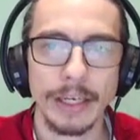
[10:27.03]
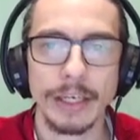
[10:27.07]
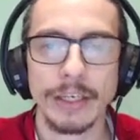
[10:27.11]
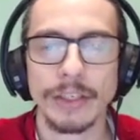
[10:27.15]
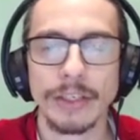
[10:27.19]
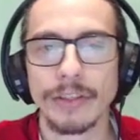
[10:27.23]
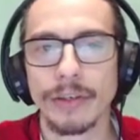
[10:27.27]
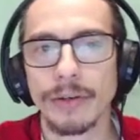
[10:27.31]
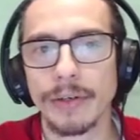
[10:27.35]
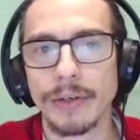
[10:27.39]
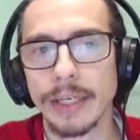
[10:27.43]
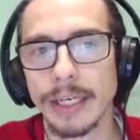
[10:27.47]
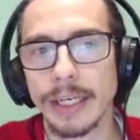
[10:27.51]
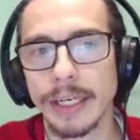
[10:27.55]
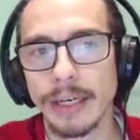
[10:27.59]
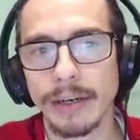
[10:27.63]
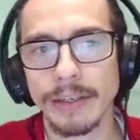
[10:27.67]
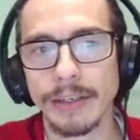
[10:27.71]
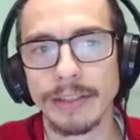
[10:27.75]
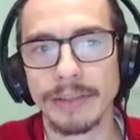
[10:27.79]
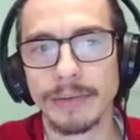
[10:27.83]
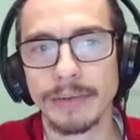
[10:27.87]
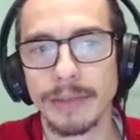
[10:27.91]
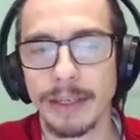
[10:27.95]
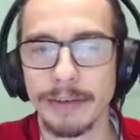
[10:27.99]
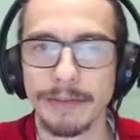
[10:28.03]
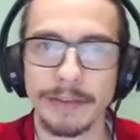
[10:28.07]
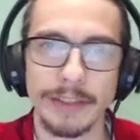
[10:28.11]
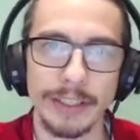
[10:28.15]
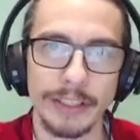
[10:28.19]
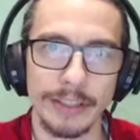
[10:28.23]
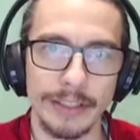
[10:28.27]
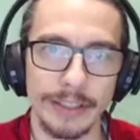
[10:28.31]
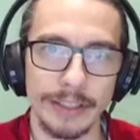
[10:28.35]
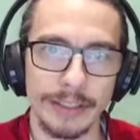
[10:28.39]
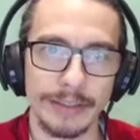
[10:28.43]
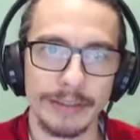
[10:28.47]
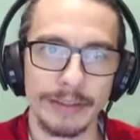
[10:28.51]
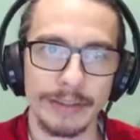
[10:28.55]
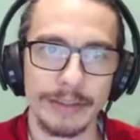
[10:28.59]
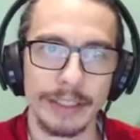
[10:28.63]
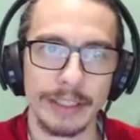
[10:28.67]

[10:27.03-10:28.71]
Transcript: So here are some definitions.